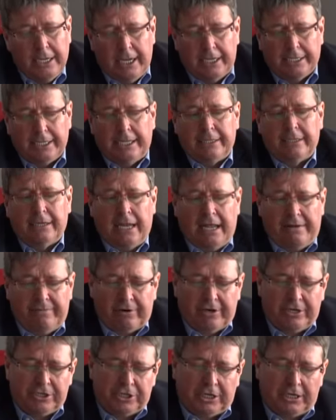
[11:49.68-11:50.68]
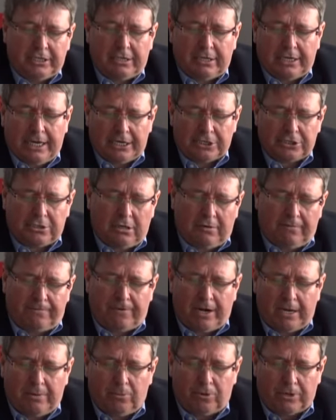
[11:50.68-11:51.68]
And then the leveraging international
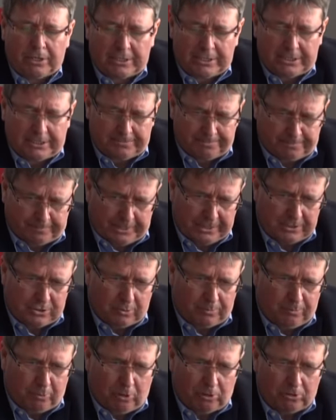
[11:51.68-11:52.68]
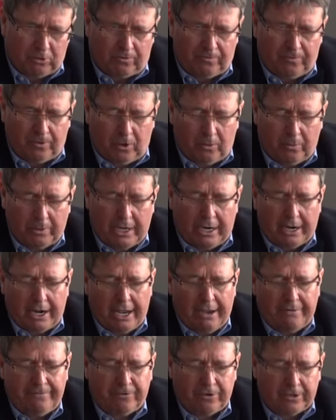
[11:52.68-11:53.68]
frameworks in support of OER
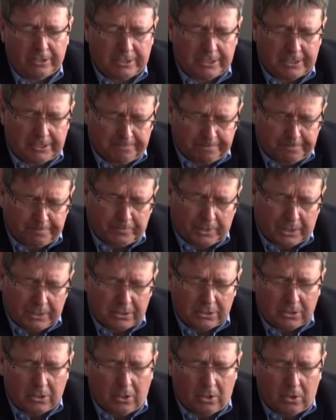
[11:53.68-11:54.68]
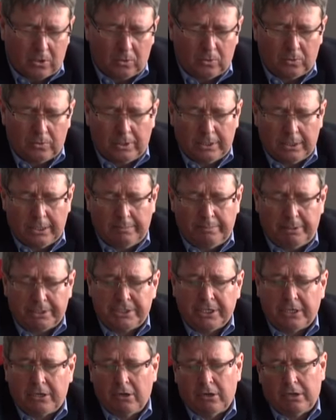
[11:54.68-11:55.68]
efforts. So, in
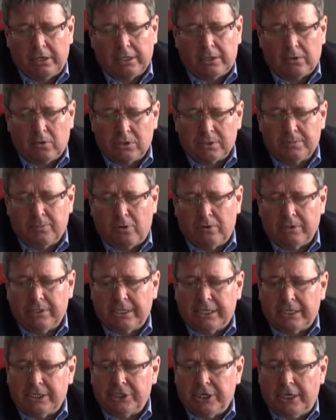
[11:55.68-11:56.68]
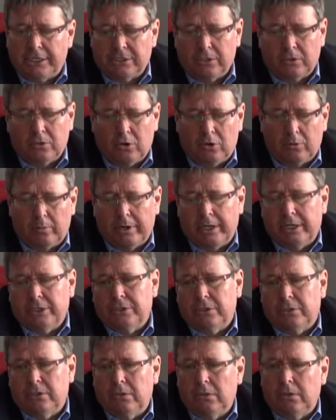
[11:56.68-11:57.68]
particular, the cross-border exchange and
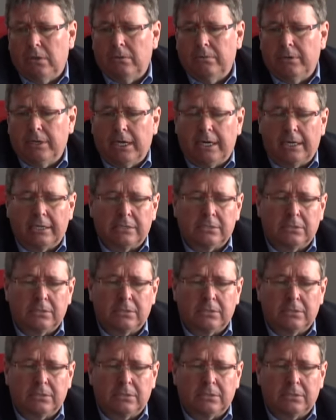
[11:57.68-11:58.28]
cooperation on OER.